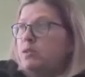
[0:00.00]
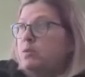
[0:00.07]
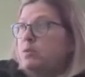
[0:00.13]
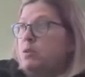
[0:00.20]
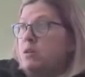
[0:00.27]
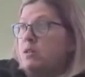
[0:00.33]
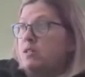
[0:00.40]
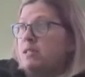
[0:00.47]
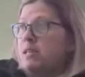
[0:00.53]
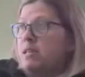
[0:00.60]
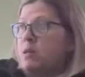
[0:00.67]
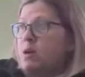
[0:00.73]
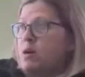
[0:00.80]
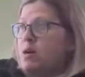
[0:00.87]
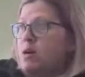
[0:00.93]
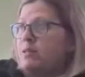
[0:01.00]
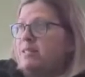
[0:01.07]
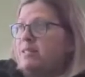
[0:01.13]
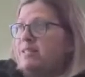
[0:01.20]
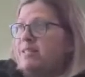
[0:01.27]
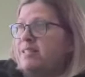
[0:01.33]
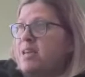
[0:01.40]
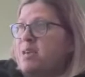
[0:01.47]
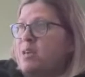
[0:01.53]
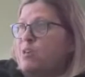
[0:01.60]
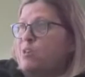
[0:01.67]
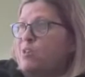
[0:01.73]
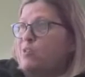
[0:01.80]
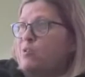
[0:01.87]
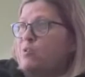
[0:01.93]
So under our state law, it's
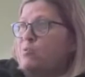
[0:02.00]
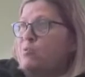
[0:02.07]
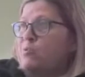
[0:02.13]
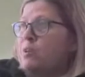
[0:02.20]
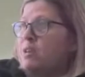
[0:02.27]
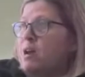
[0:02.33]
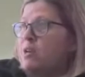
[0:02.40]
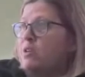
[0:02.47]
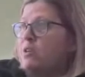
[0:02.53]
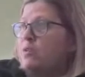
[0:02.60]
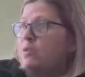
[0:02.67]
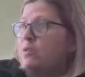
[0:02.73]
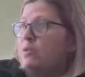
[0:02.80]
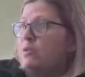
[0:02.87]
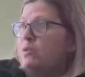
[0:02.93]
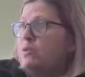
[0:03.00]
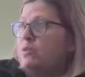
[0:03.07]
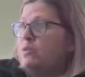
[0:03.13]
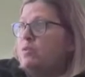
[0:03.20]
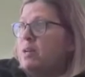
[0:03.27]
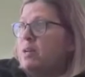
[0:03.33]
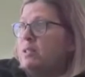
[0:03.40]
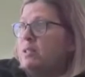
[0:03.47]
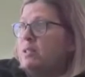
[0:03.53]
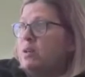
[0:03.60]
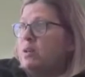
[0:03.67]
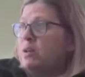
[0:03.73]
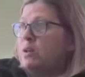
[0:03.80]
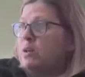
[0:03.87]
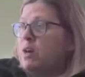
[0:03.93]
saying you cannot use the fact that
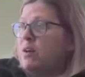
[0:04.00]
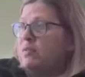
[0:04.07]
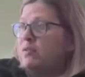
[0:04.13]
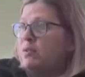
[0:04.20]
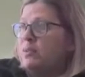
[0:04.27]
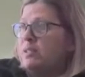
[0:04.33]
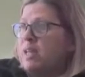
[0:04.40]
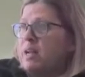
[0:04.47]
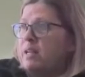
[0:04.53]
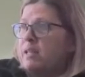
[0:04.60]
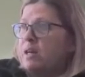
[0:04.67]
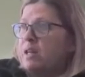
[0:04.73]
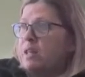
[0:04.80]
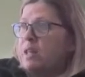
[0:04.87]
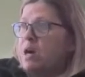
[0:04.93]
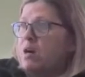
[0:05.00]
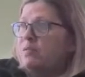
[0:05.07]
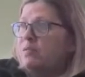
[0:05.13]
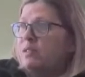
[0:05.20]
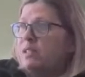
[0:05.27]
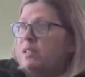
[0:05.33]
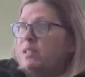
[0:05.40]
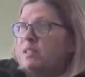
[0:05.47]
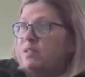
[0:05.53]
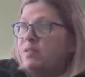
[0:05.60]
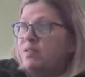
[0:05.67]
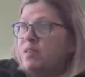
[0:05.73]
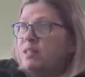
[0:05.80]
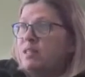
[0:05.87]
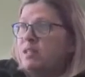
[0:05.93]
the officer was acting unlawfully as a
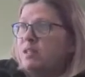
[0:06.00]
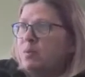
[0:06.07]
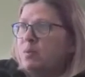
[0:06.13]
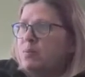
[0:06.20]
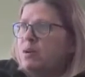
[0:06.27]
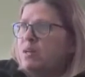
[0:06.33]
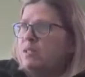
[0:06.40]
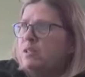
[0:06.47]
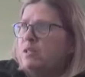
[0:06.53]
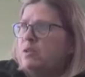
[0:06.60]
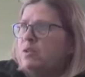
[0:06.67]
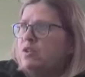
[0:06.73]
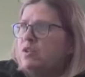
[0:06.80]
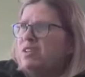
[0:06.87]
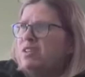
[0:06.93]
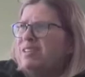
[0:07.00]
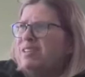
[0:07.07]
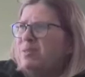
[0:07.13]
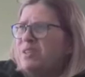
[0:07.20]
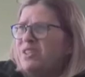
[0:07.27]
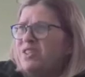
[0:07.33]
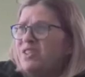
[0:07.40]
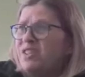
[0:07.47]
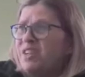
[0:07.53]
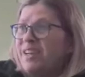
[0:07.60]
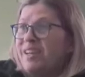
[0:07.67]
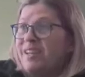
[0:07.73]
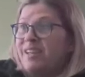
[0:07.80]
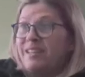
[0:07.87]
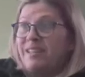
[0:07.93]
defense to your prosecution, which
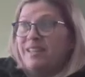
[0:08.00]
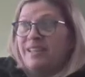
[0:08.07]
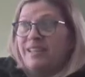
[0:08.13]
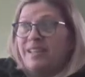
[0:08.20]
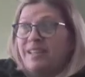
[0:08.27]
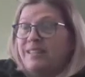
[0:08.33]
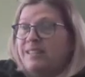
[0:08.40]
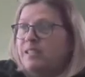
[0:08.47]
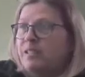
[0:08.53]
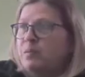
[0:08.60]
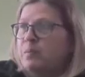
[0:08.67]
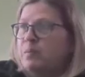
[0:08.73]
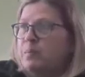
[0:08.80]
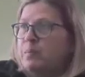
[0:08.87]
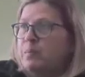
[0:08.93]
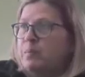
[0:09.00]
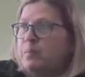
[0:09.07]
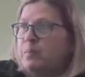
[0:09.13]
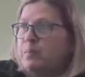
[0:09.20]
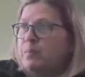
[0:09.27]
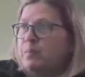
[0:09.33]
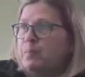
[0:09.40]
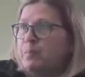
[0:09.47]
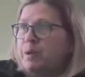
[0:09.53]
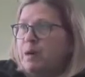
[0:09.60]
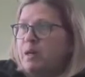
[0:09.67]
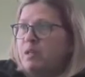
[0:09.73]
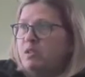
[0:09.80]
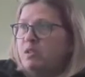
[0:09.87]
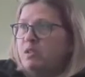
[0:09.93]
I guess has
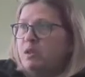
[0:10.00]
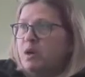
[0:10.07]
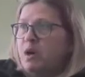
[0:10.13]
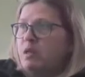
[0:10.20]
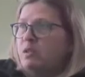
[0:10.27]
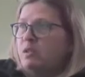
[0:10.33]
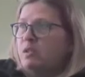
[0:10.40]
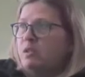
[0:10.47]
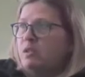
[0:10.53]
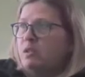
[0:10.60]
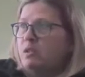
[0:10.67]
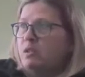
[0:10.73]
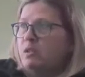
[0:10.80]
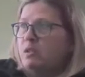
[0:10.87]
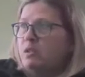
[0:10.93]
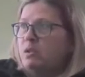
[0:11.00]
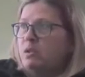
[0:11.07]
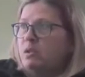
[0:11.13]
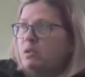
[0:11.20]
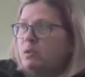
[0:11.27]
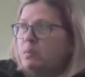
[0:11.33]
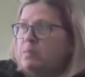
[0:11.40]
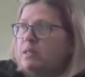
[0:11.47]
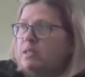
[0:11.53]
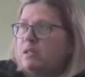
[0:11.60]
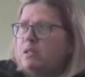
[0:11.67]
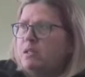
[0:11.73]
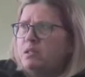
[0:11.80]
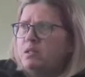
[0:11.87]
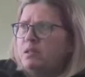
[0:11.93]
passed constitutional
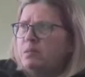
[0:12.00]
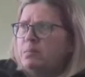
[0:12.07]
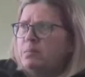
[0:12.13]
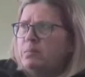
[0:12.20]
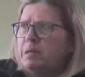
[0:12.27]
muster.